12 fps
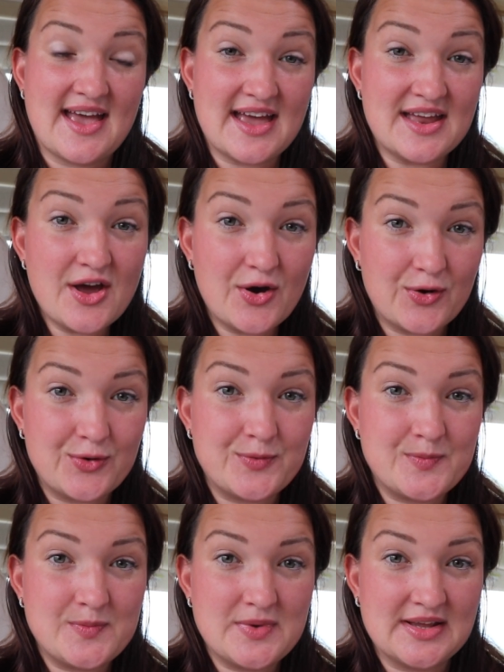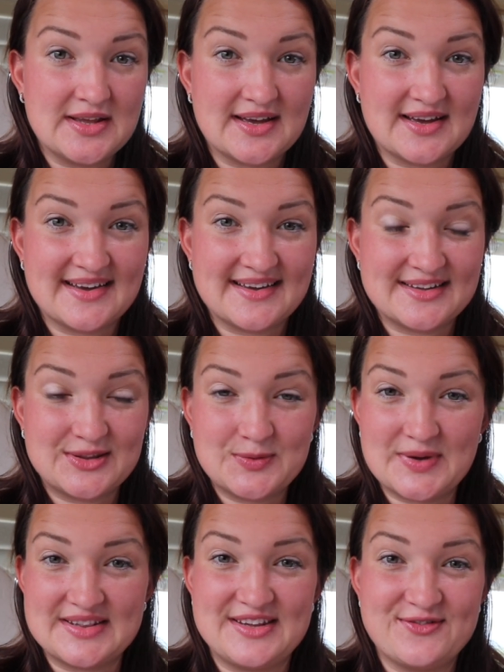at home
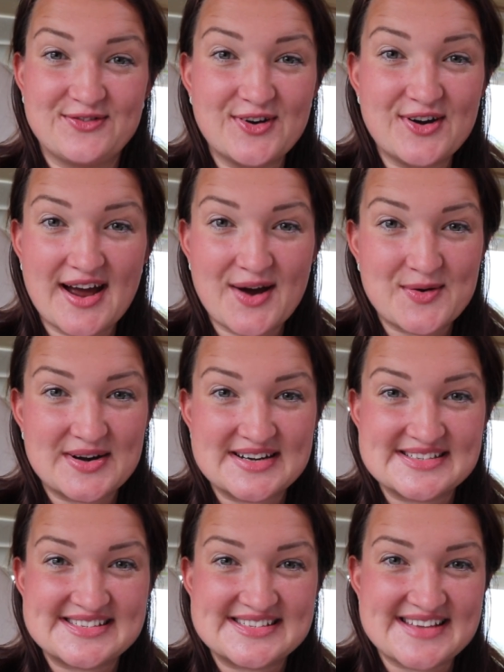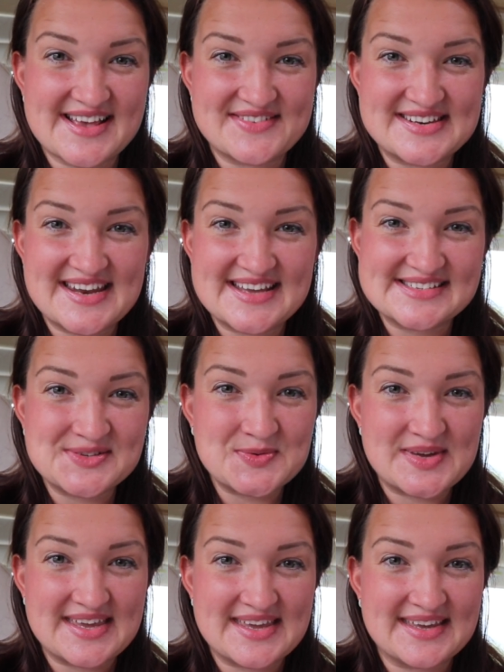24 hours, 7 days a
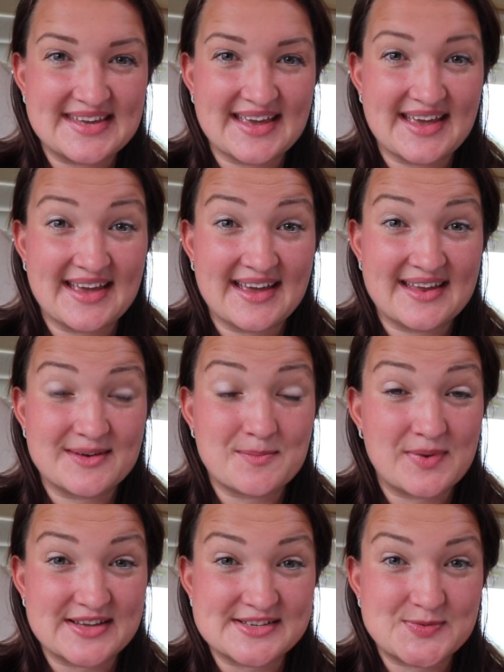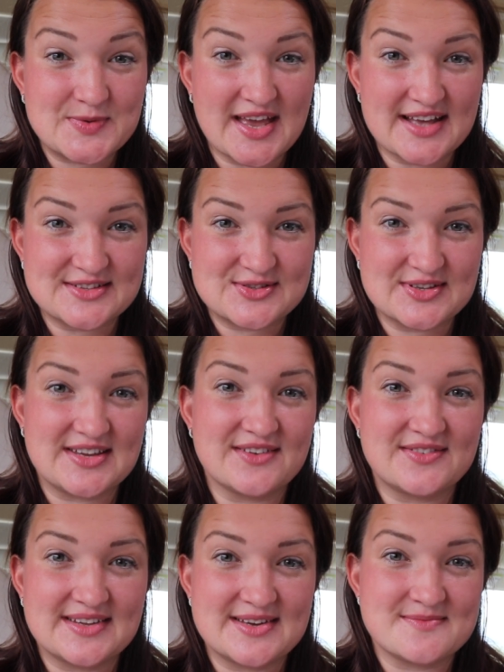week, and plus we had to
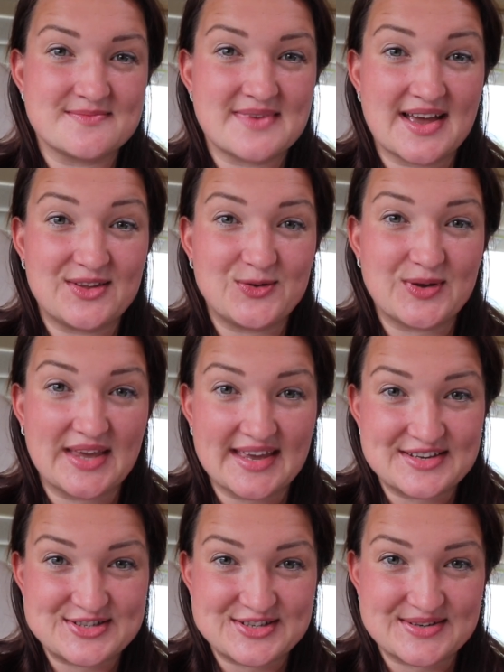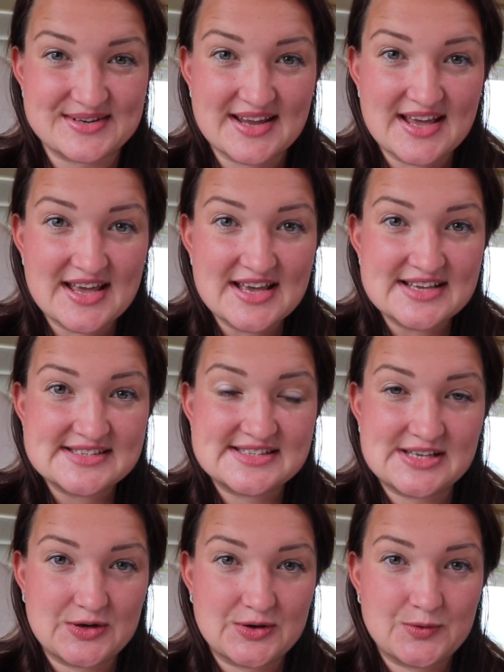give them education.
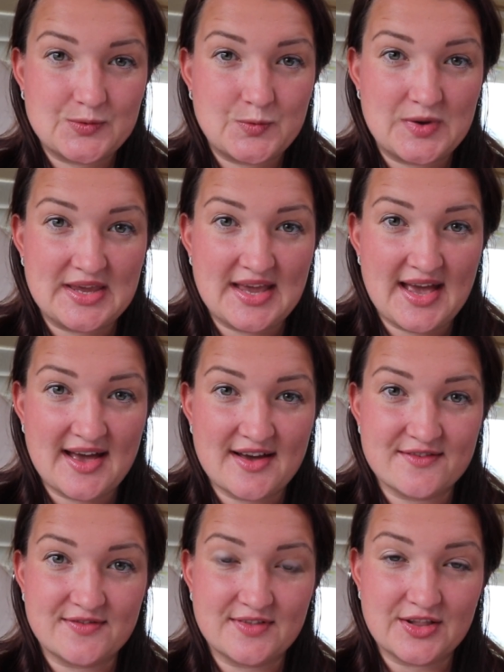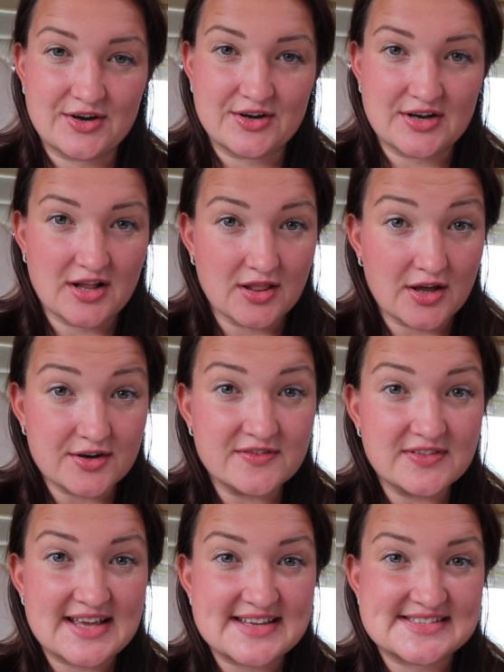So we have learned a lot
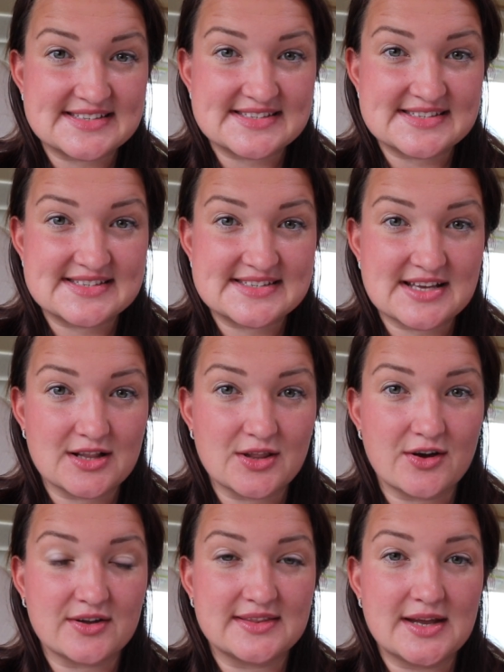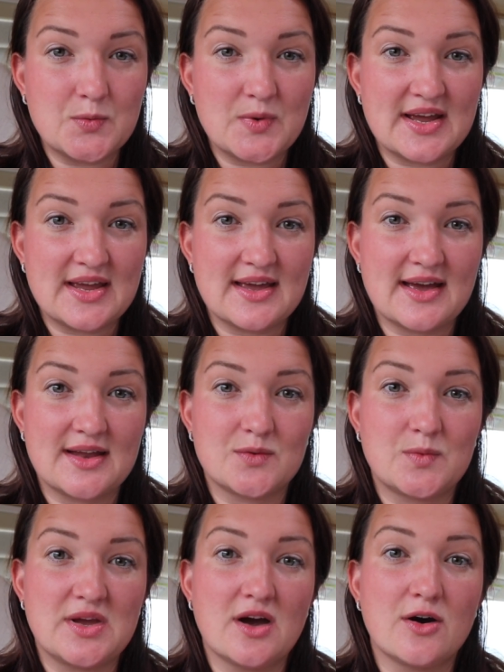of lessons along that way,
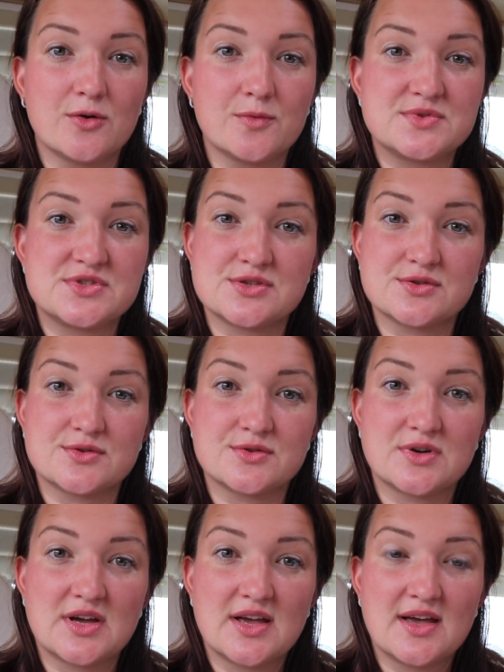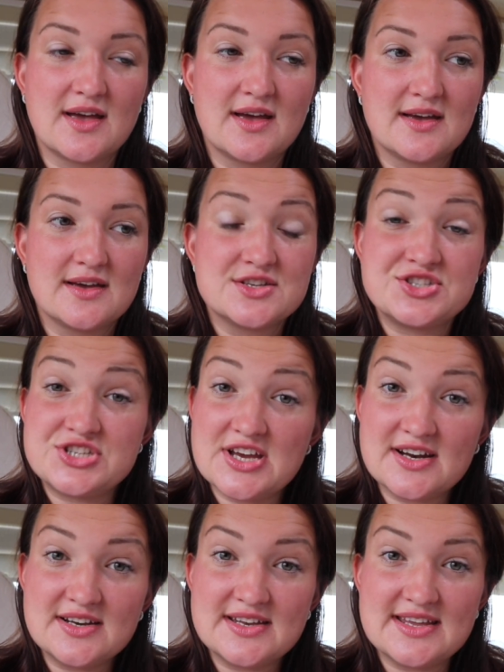and we hope to
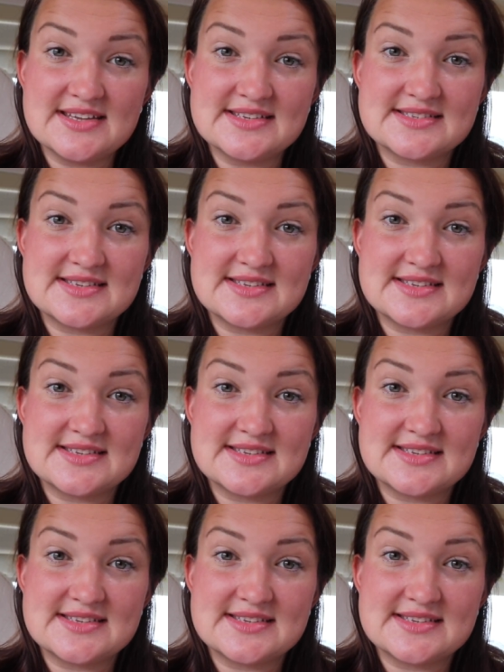share these